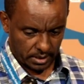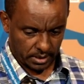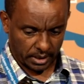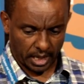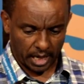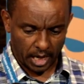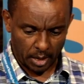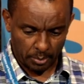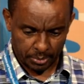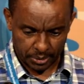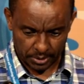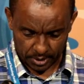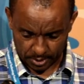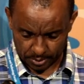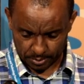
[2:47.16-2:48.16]

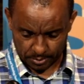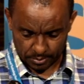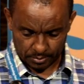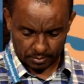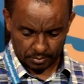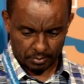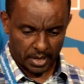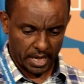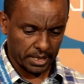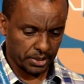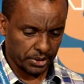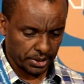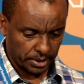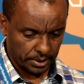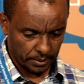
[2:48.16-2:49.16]
scale-up
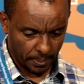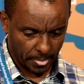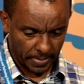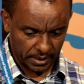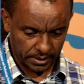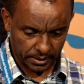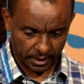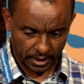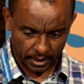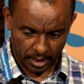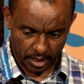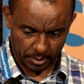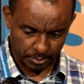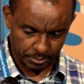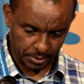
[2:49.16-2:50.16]
bench
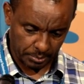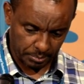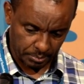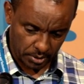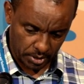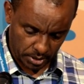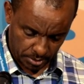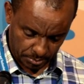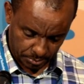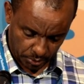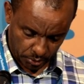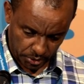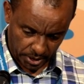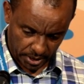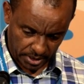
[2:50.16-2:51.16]
scale-up
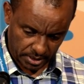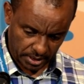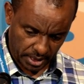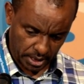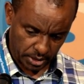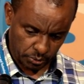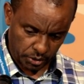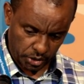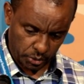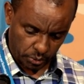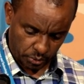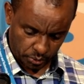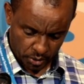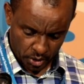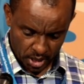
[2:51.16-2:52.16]
projects, and
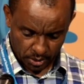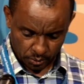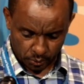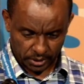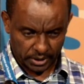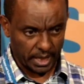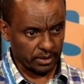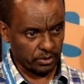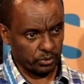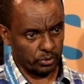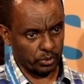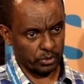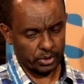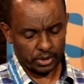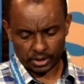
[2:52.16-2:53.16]
we
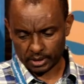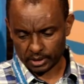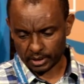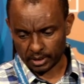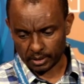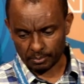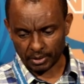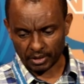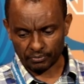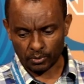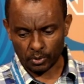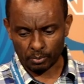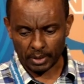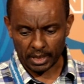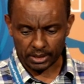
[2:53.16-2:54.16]
test those
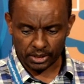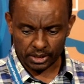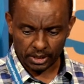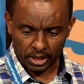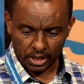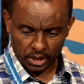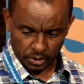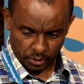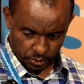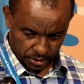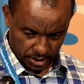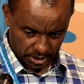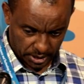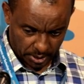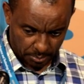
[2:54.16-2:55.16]
performance
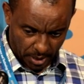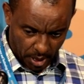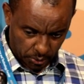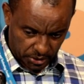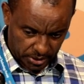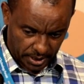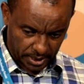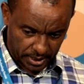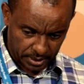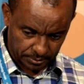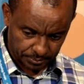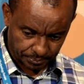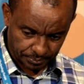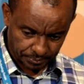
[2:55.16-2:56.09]
using the pouch cell